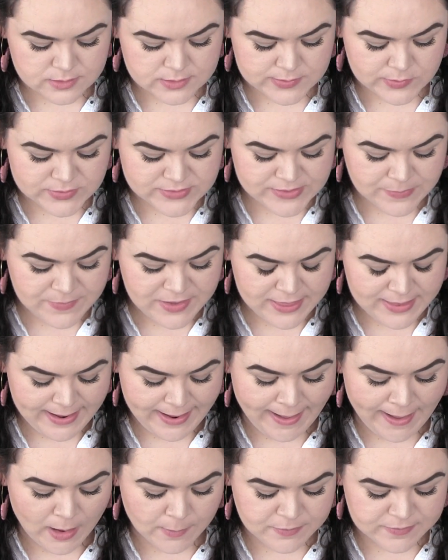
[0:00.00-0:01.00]
So some of the
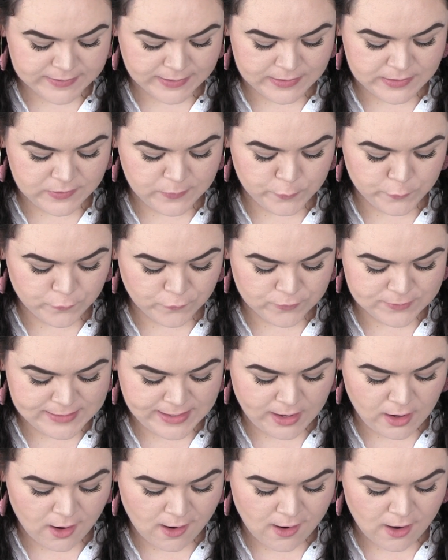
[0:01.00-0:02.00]
apps I use for
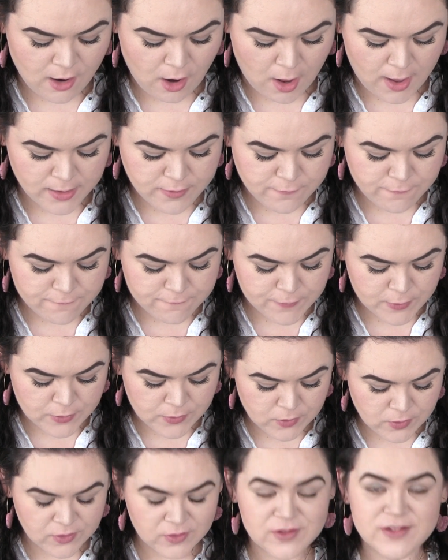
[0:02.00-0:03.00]
that are
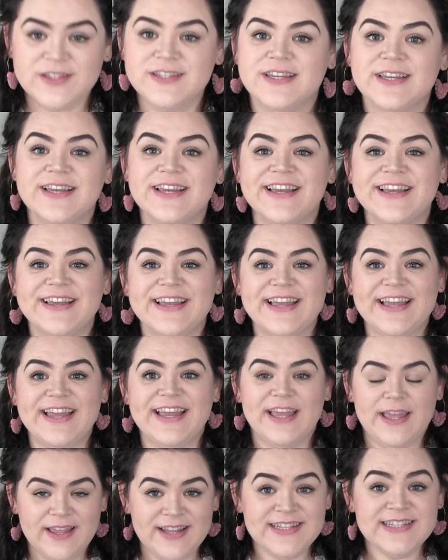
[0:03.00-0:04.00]
Unfold,
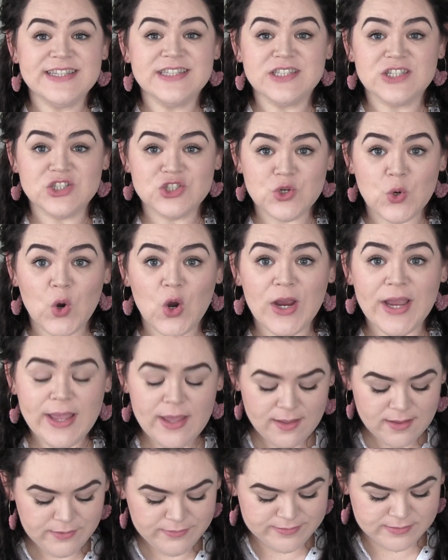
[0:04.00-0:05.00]
In
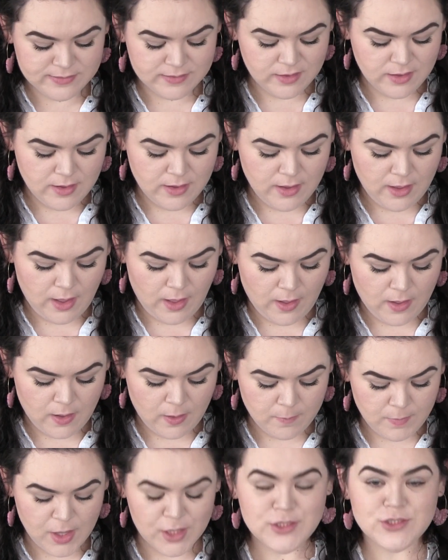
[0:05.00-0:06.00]
Stories,
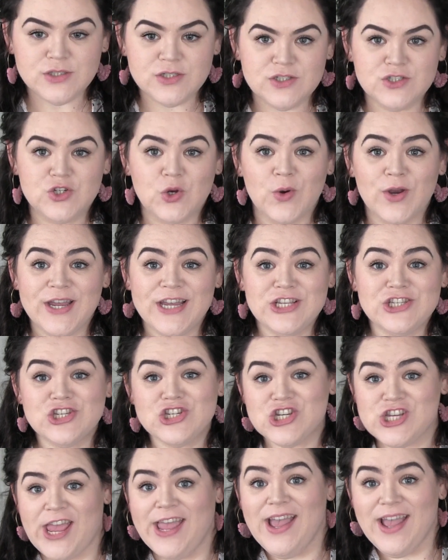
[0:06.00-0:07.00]
Story
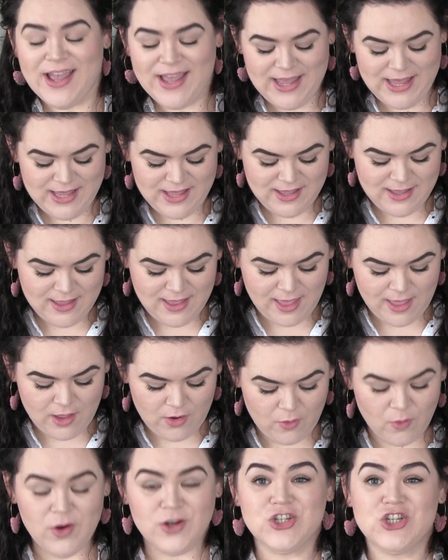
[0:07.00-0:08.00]
Chic,
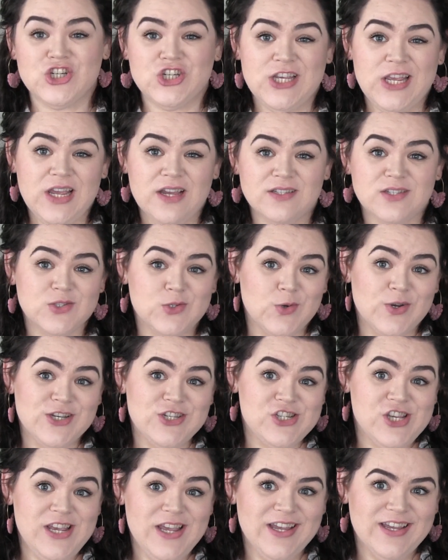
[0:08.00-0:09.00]
or Chic, Story
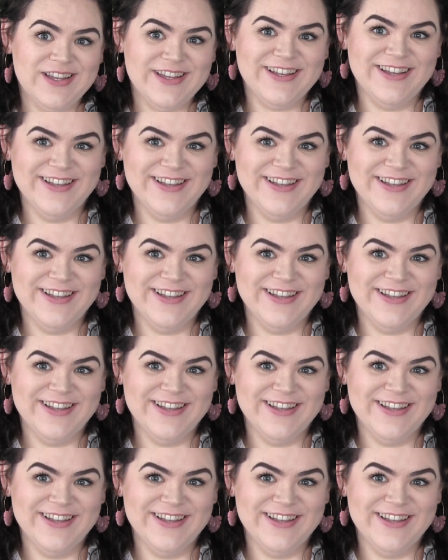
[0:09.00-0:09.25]
Chic,